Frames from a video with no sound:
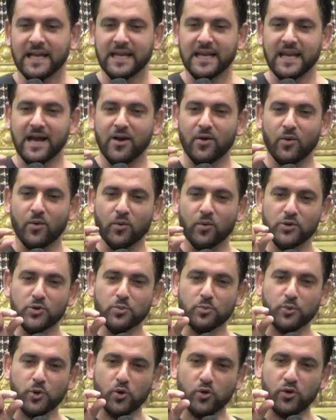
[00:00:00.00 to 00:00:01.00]
Now, when you
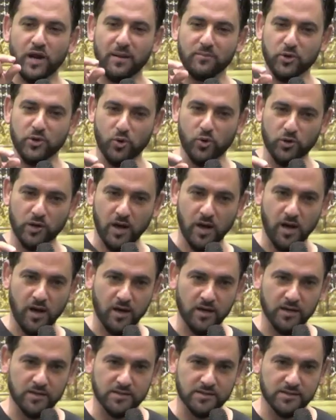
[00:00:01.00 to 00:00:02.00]
program your own
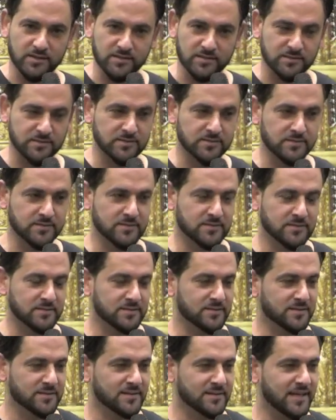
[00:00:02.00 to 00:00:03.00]
heart
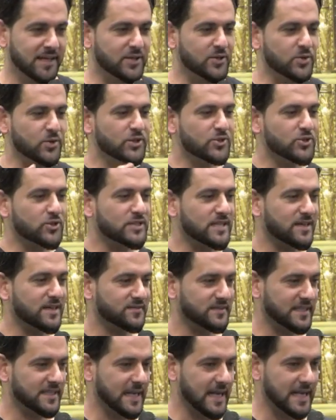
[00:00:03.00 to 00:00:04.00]
and you get yourself
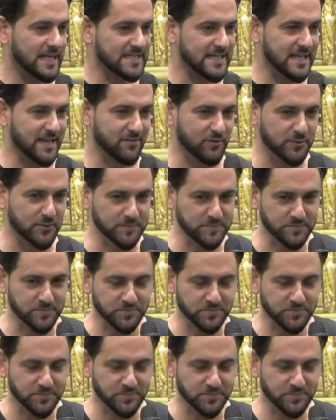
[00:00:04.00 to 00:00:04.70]
to the next level,